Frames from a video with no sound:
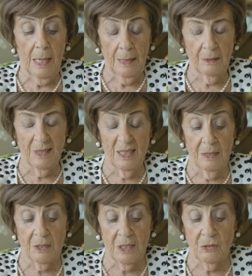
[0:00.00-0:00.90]

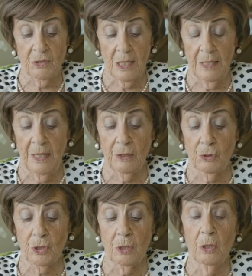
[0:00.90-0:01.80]
until the
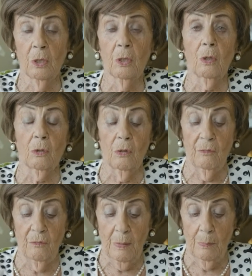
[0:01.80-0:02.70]
selection on
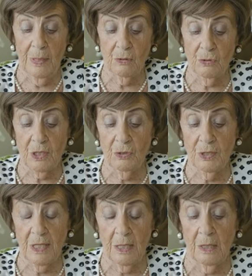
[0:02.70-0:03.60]
November the
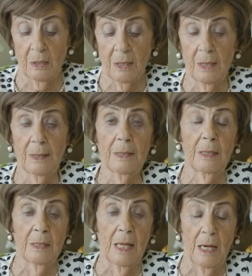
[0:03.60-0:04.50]
2nd
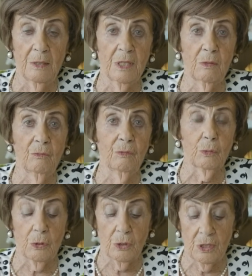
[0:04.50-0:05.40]
in
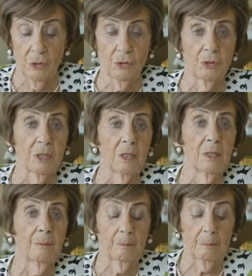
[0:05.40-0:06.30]
1943.